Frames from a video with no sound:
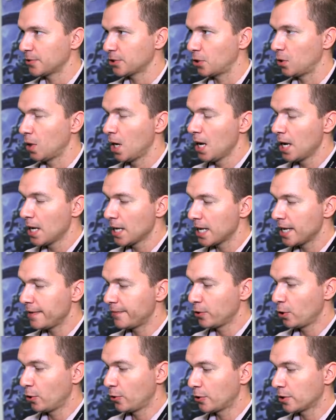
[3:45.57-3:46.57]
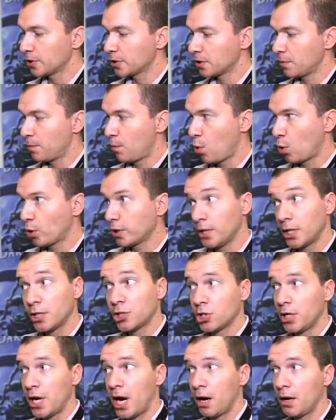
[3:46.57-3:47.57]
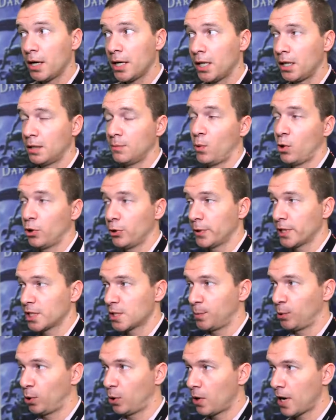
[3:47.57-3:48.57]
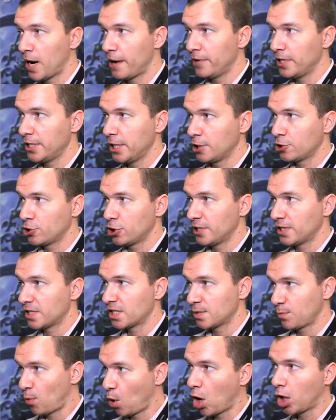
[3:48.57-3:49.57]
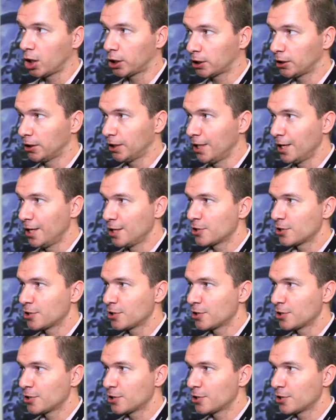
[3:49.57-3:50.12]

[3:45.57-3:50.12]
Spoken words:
So even though there's more dungeon area and more to explore, every dungeon is smaller.